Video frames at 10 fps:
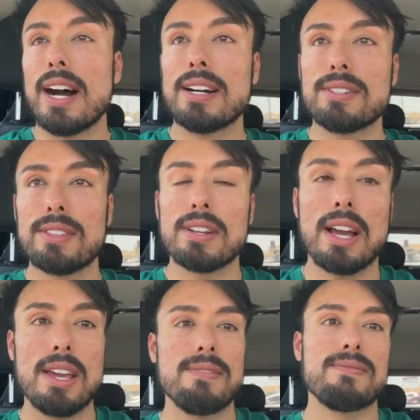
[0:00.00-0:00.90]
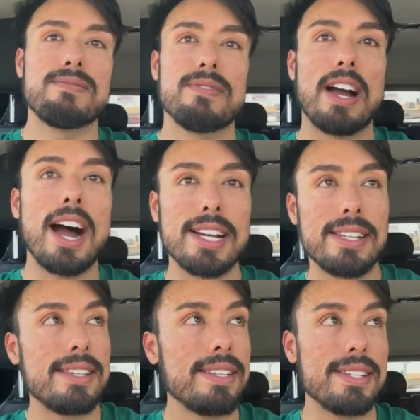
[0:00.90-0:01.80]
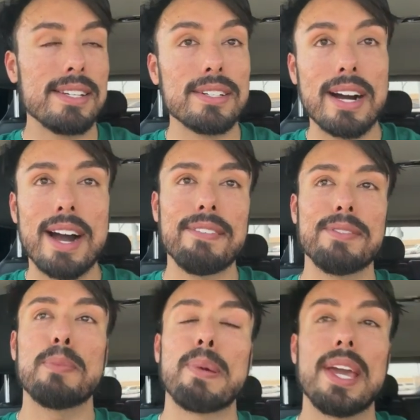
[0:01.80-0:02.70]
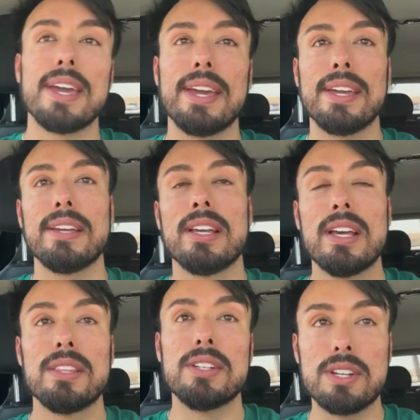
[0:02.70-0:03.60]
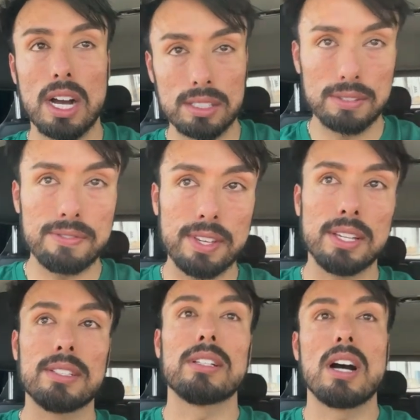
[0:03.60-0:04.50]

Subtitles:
Under the knife, I'd still have to pay the doctor fees,